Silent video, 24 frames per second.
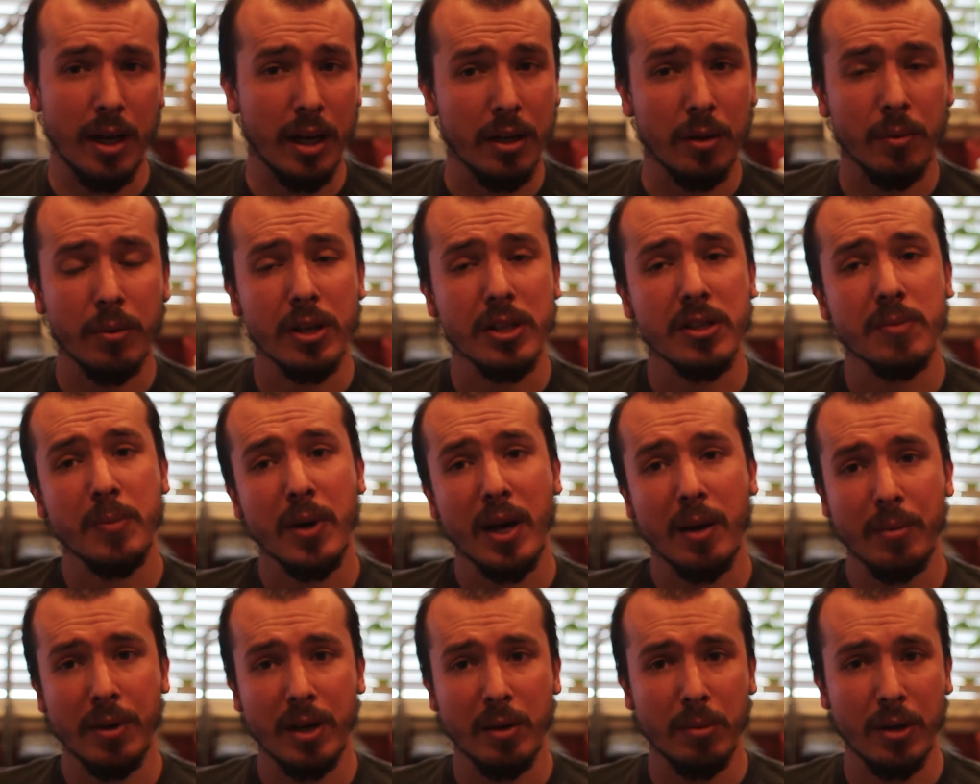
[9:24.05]
I don't want to
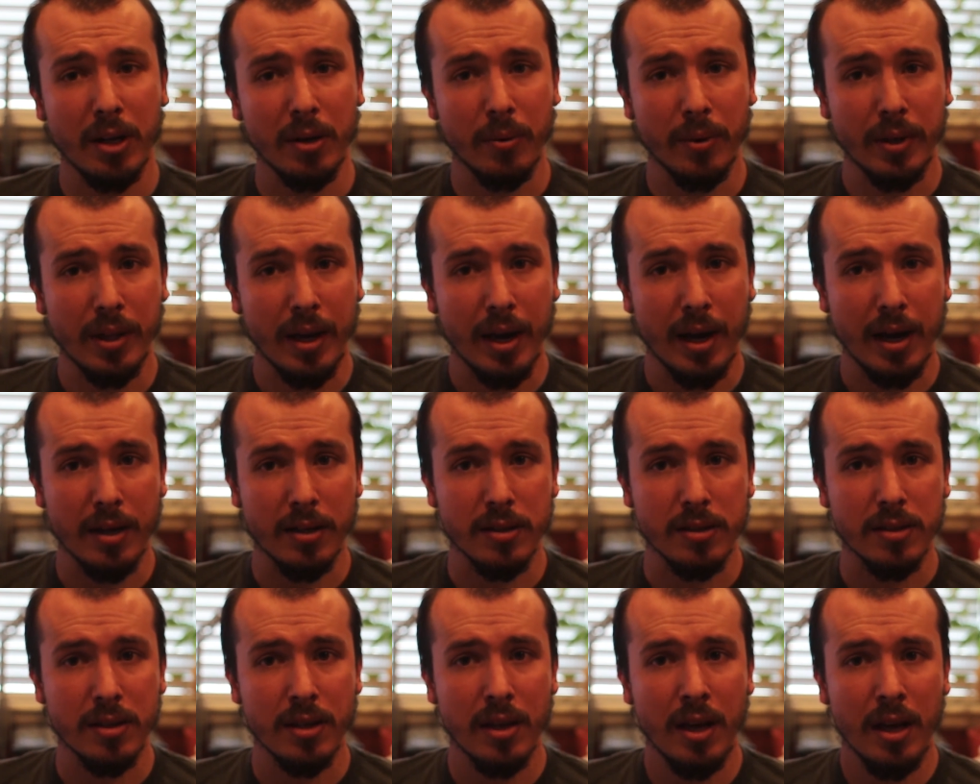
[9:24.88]
spam anybody with
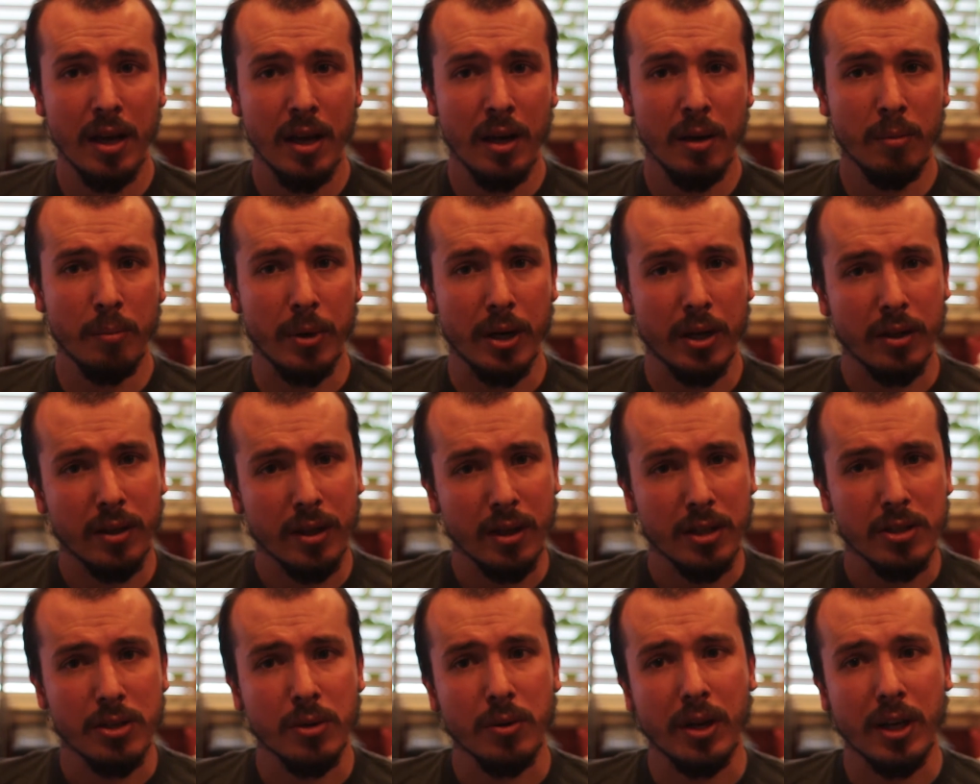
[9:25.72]
ads, but I
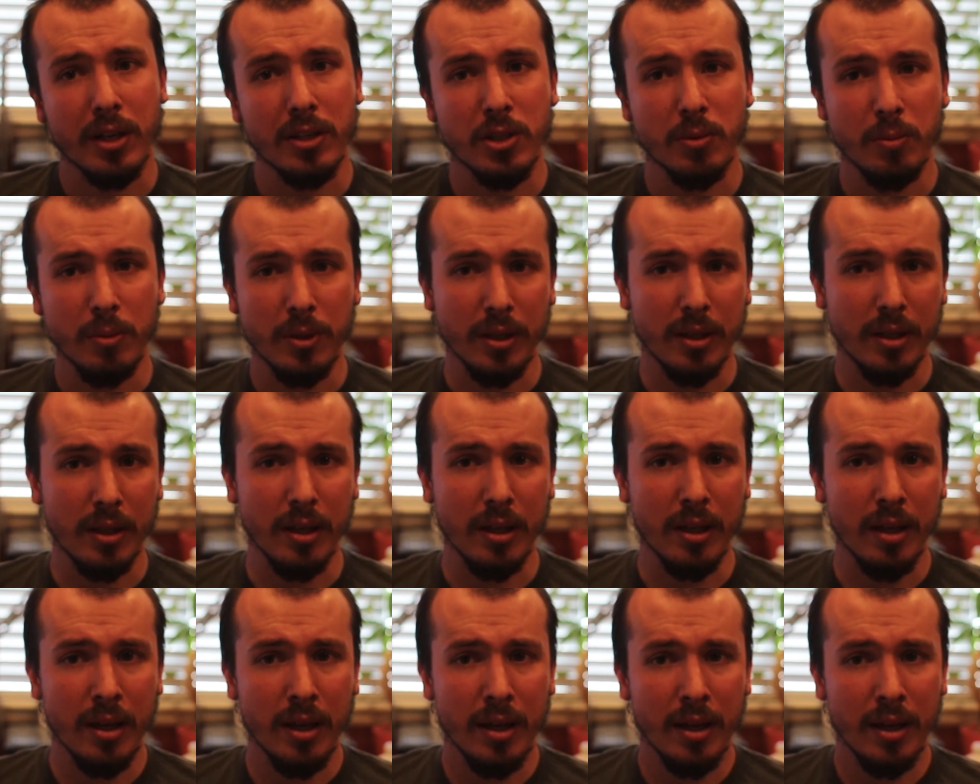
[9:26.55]
think it's okay to